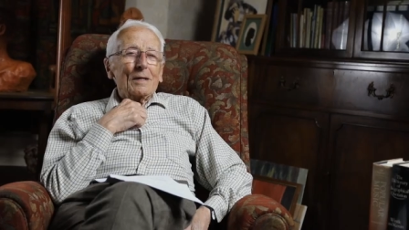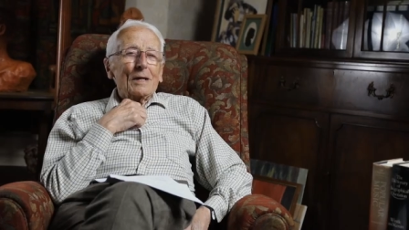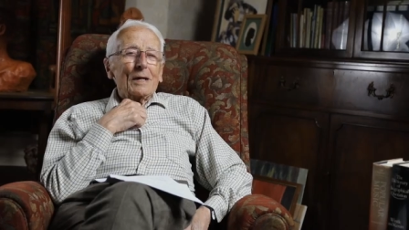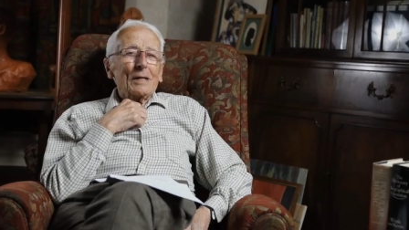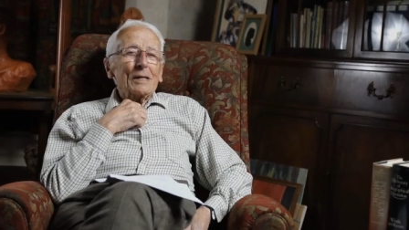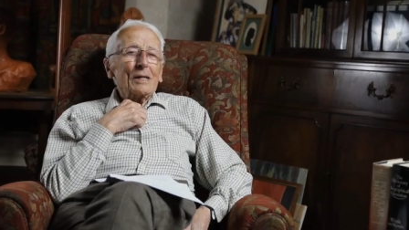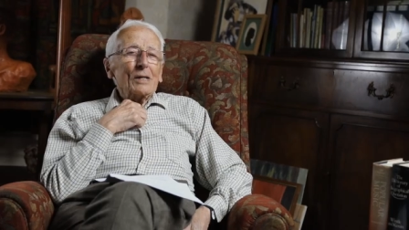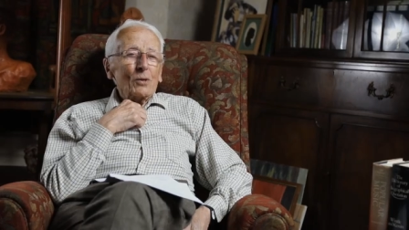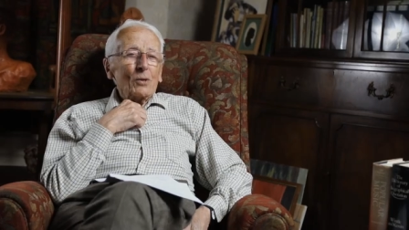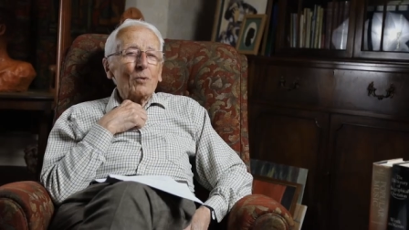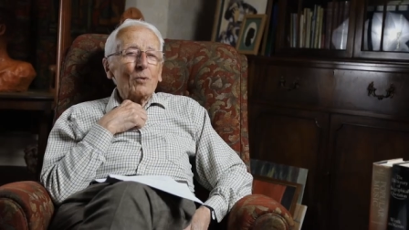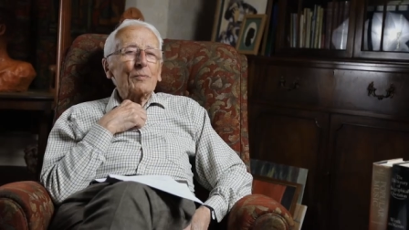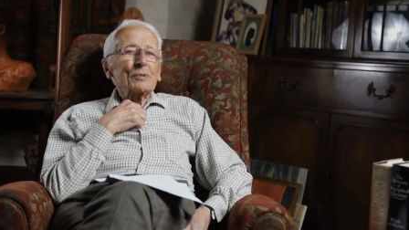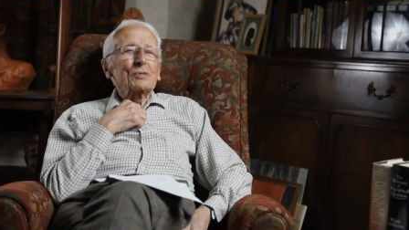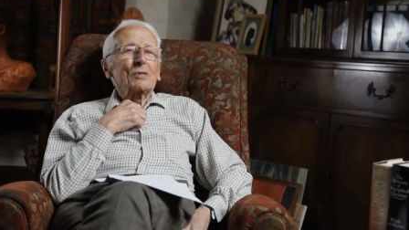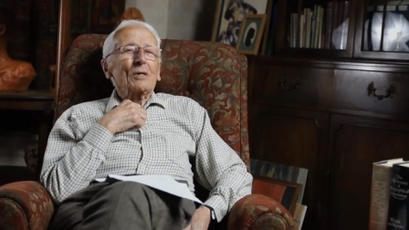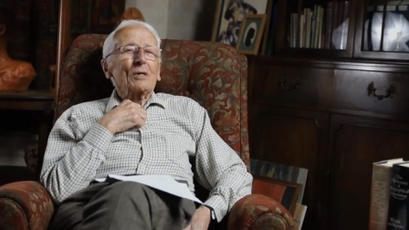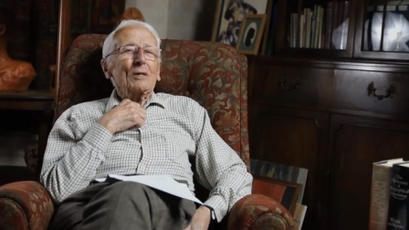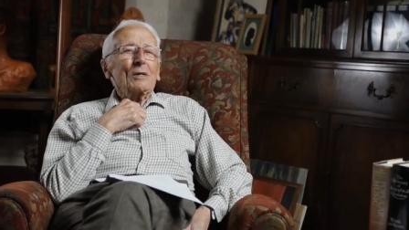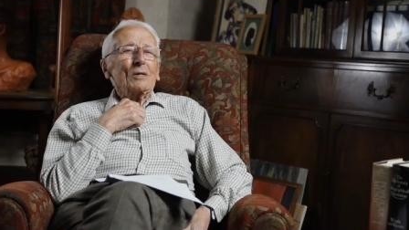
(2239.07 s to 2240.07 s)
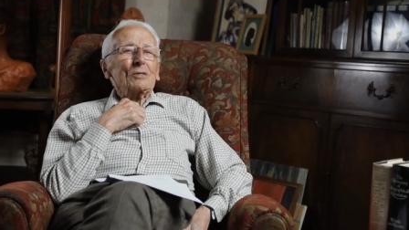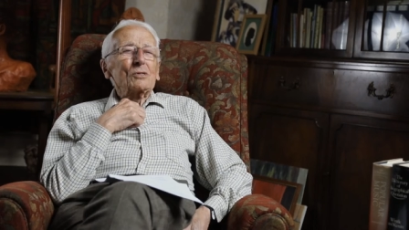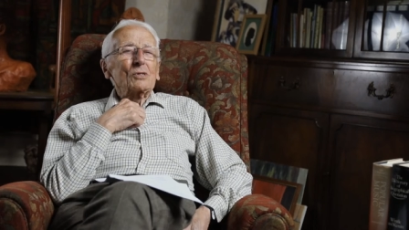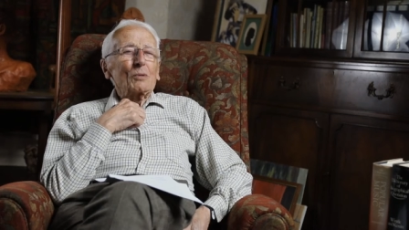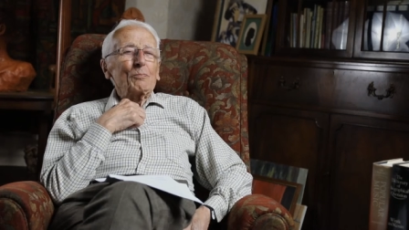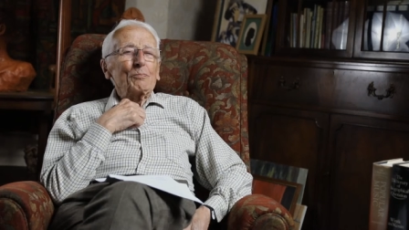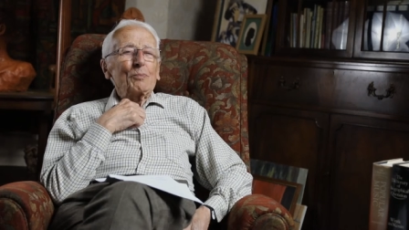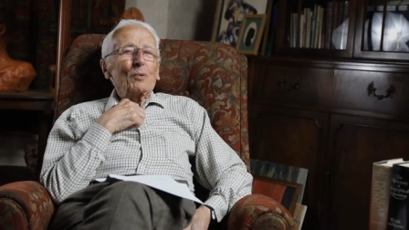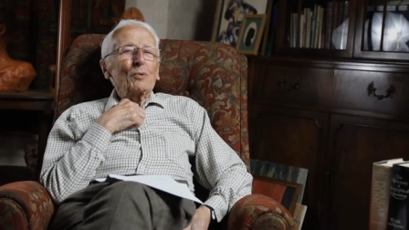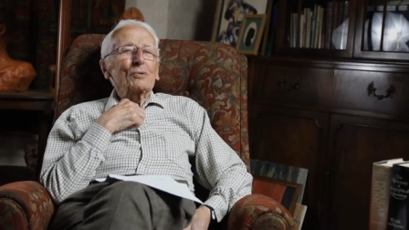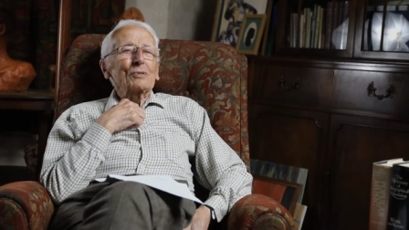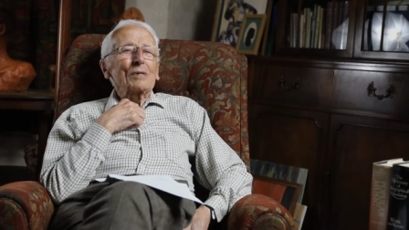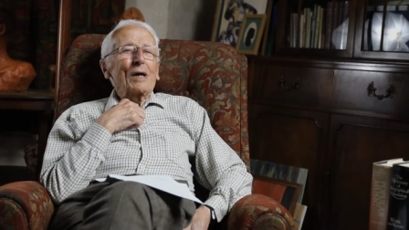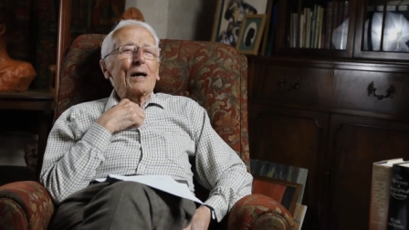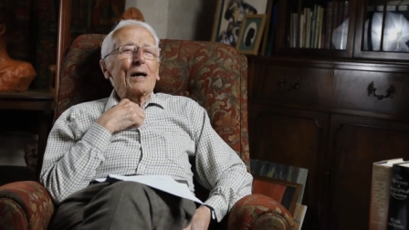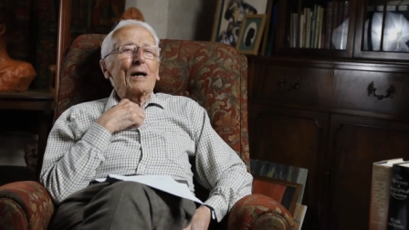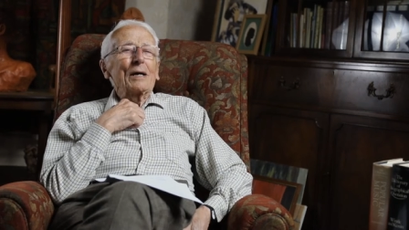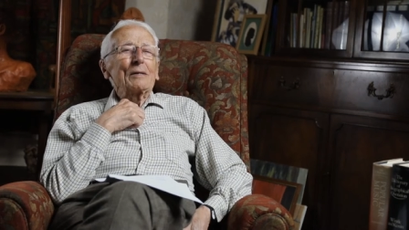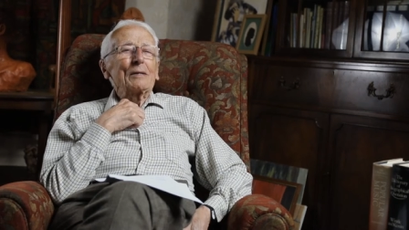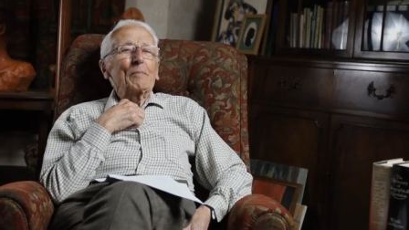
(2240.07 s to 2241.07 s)
an enormous support
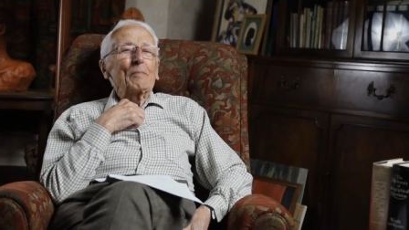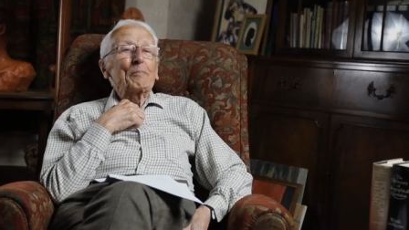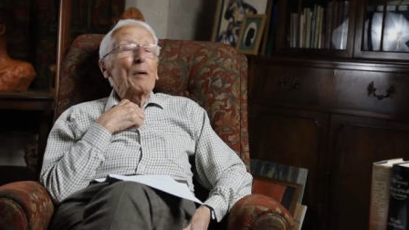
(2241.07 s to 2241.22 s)
and